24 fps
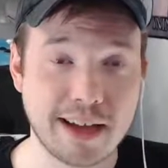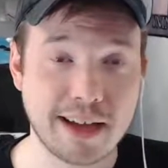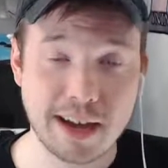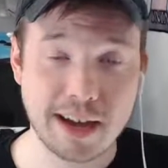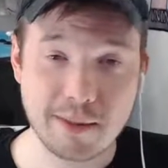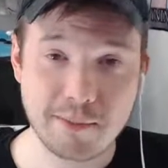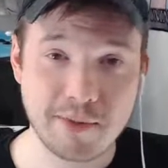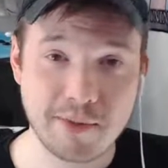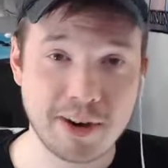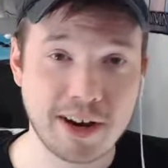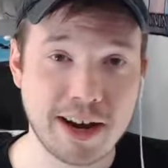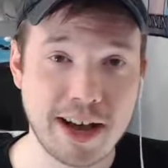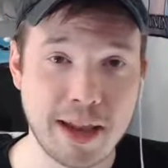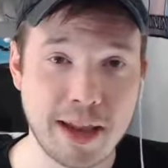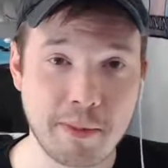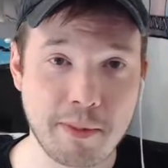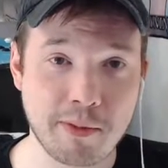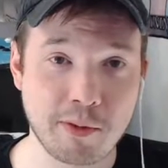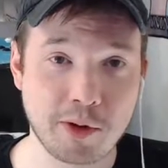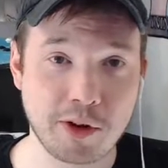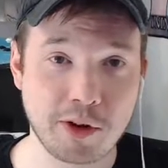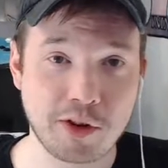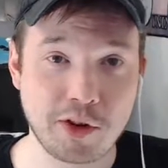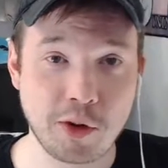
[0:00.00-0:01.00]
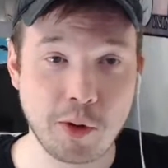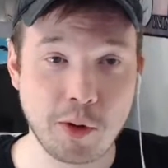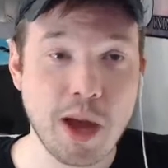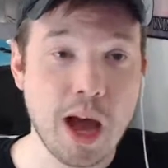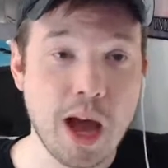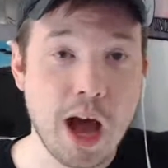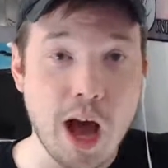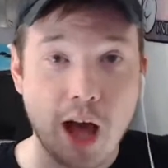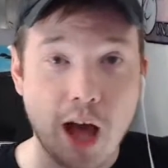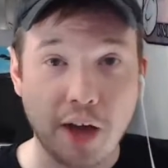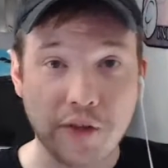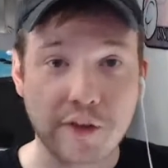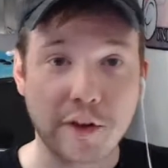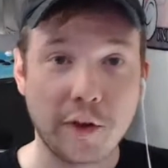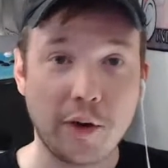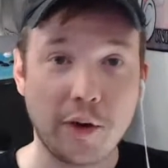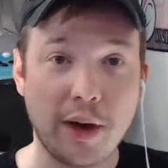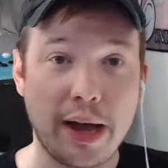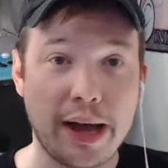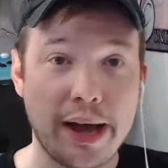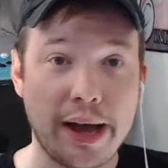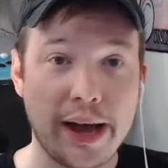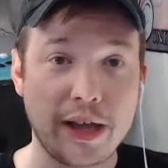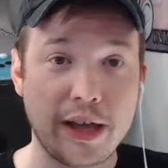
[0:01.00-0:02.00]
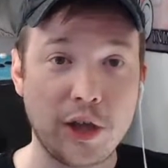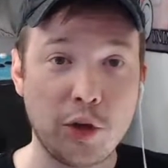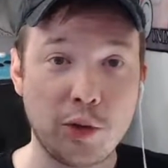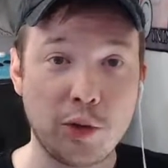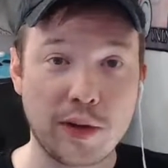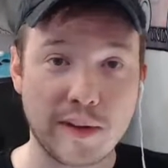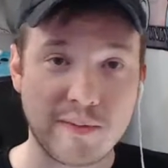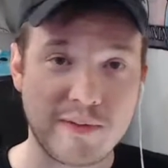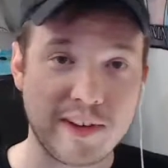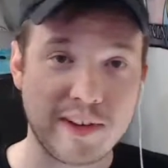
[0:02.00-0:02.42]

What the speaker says: I'm very happy for us too. Also, you can